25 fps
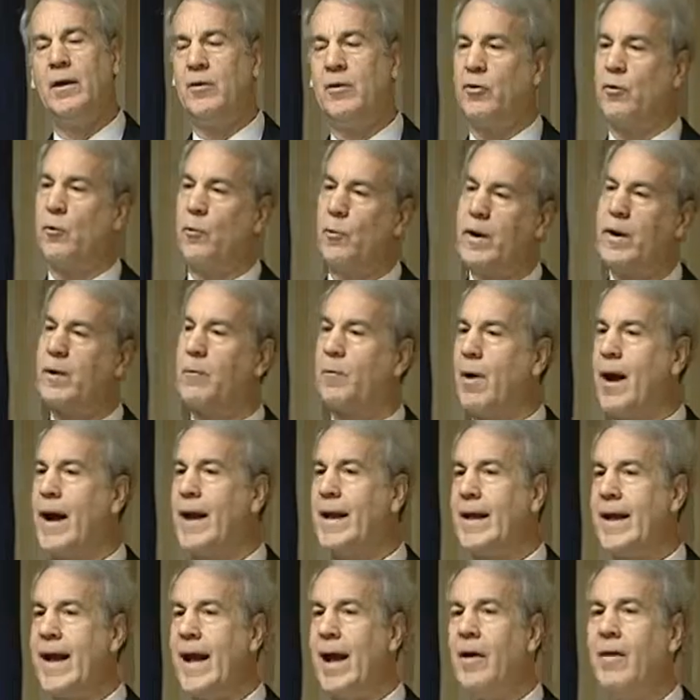you're
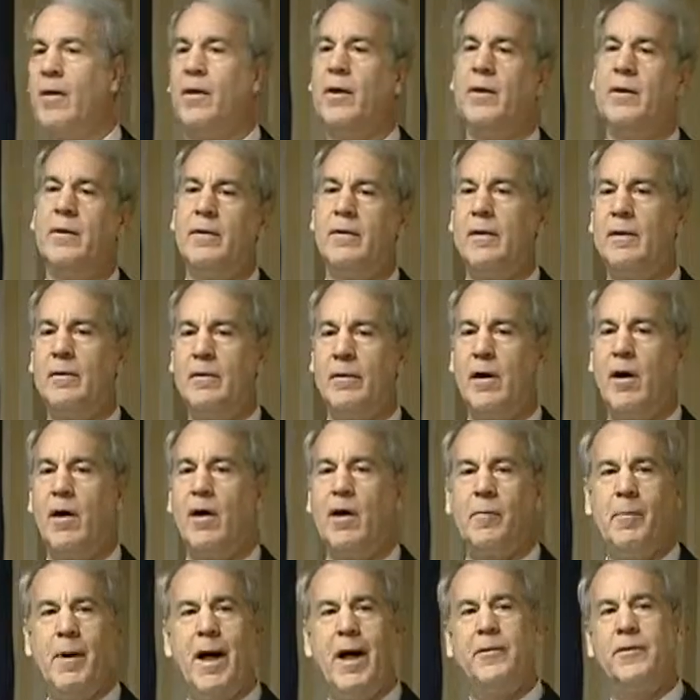writing out all
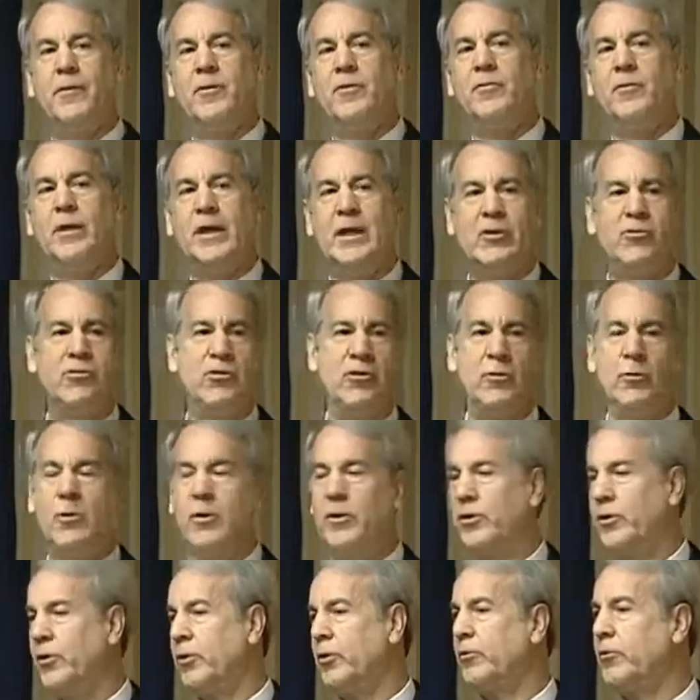about this issue
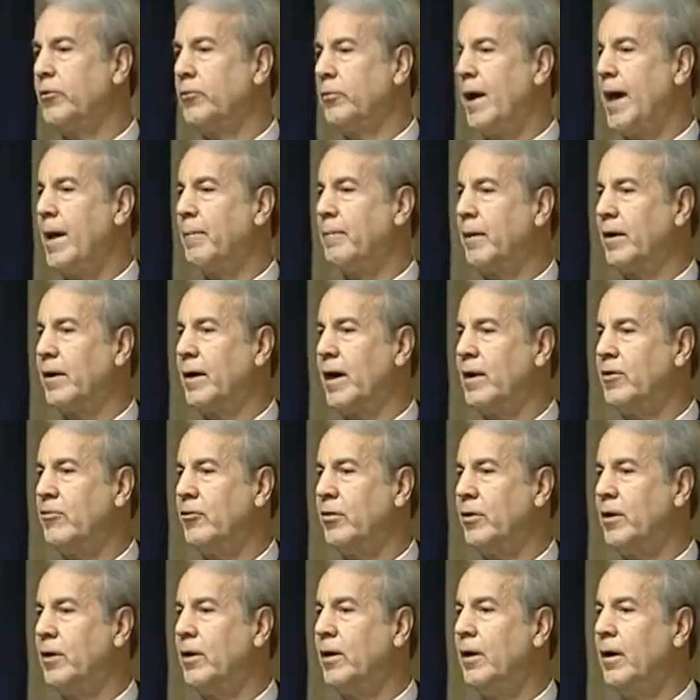on your
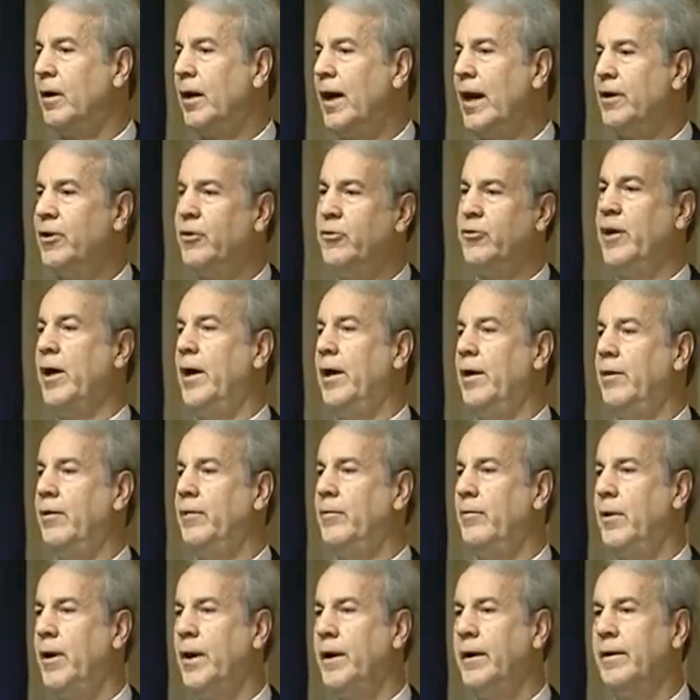application, and you're done,
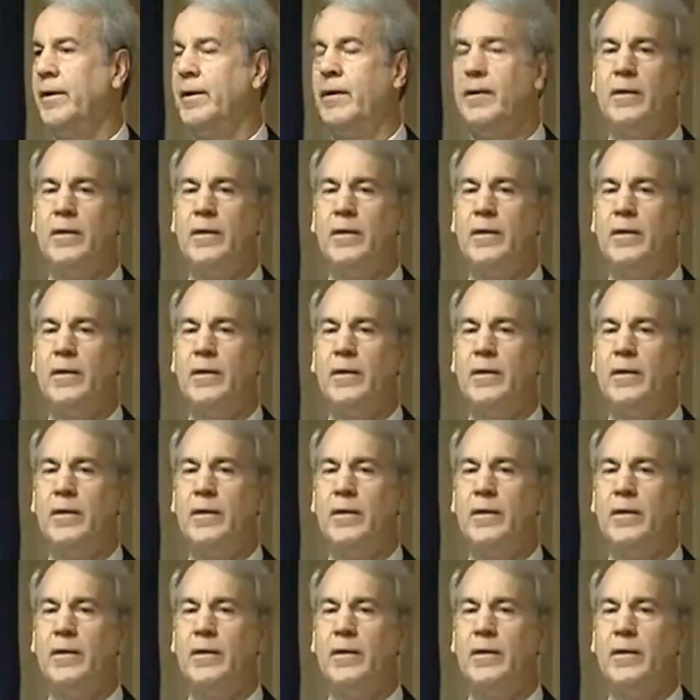right?